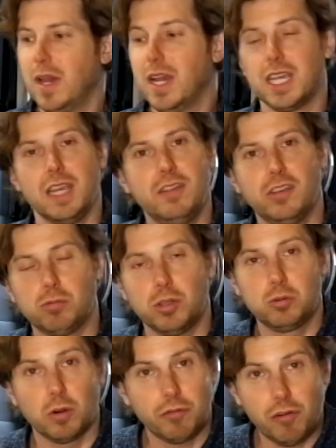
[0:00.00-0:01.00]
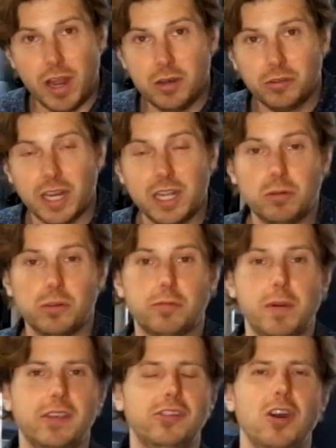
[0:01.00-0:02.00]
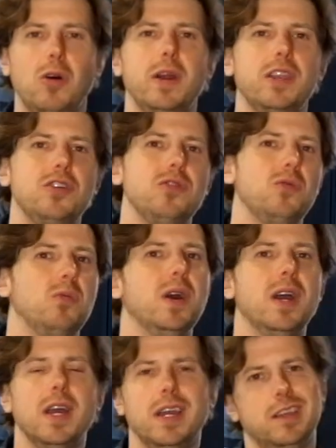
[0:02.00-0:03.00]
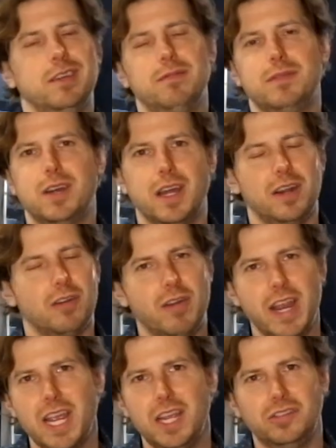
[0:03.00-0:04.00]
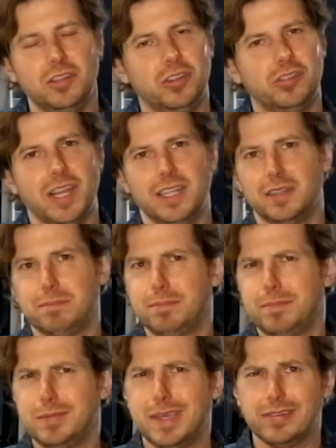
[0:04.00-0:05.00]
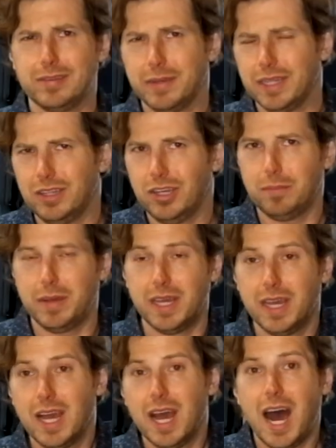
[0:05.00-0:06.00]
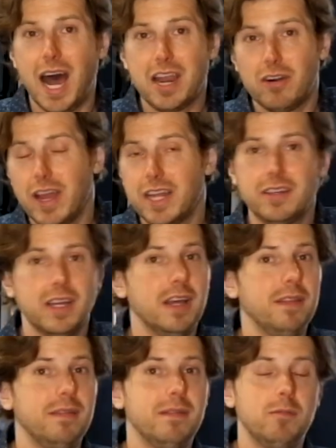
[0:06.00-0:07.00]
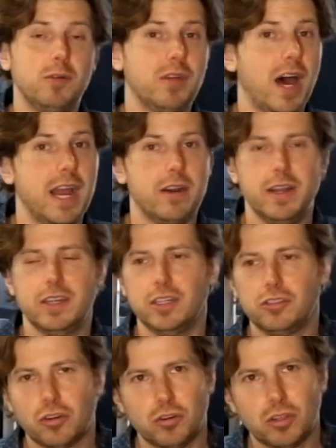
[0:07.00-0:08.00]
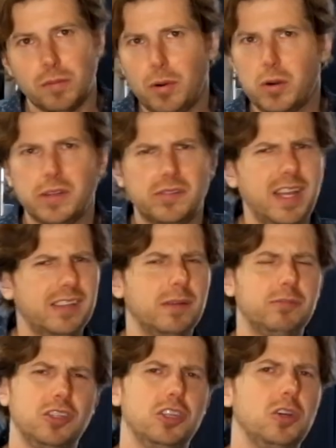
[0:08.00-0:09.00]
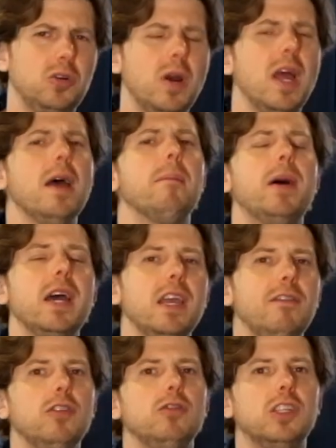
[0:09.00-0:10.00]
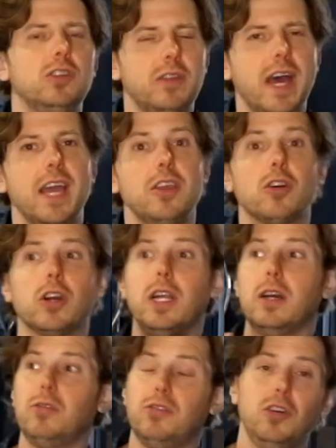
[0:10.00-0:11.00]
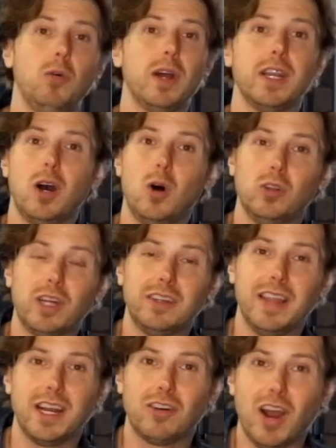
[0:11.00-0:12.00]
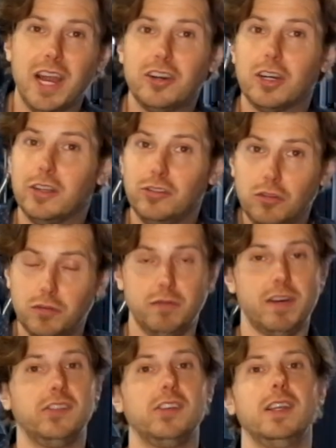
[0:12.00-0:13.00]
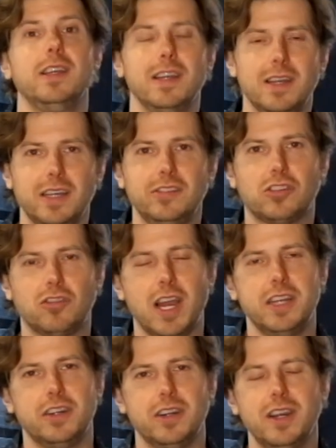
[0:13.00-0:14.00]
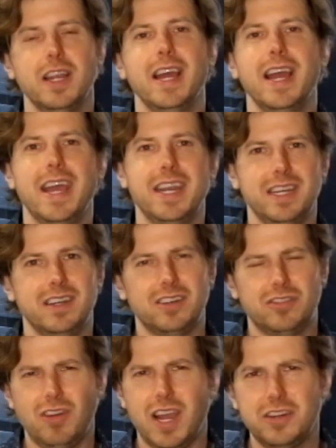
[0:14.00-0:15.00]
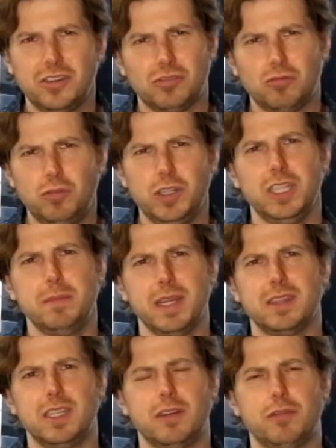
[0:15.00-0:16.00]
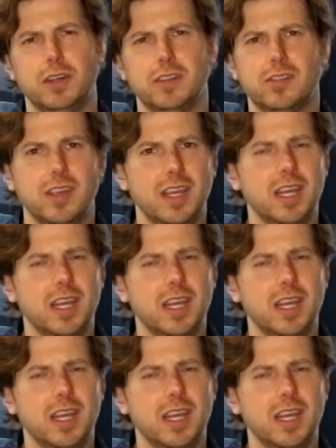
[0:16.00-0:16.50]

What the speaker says: give this one to a friend who's getting into espresso, and you've gotten a raise and you decide to get something a little bit higher end with higher end internal components. That's up to you. But if you did do that, you're gonna still want to hold on to that grinder because you've invested in a nice grinder, and grinders really make the difference.